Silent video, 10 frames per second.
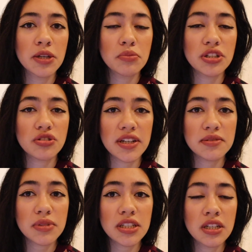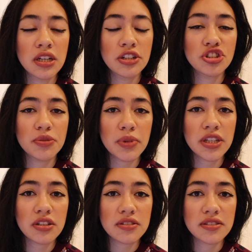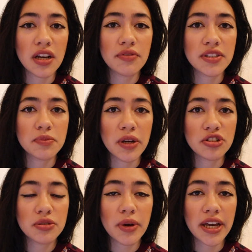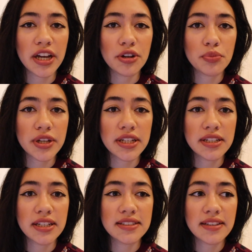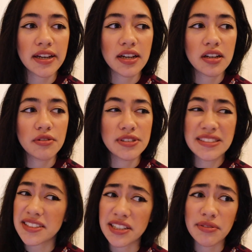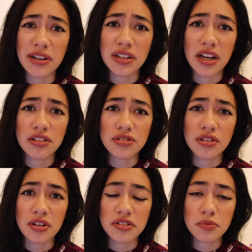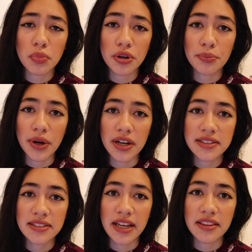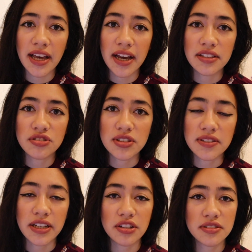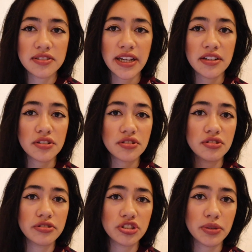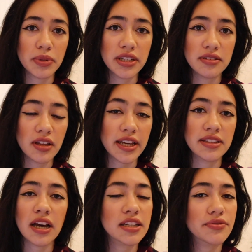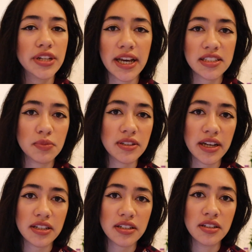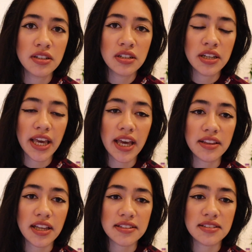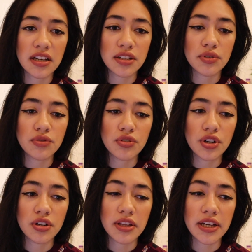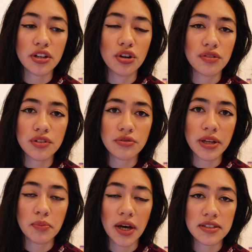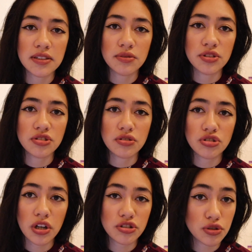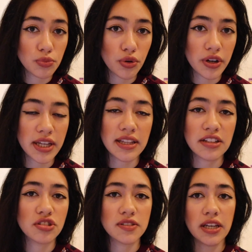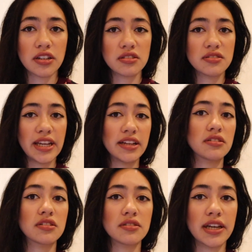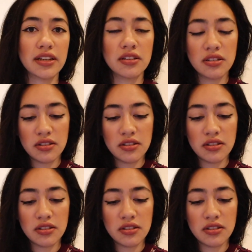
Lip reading: but trust me, shipping your stuff, especially by airplane, it's like easily around $100 per box, and that is just like your standard shipping, like not even expedited, and that's not even for like overweight boxes, which they'll charge you more, and that's just like your standard like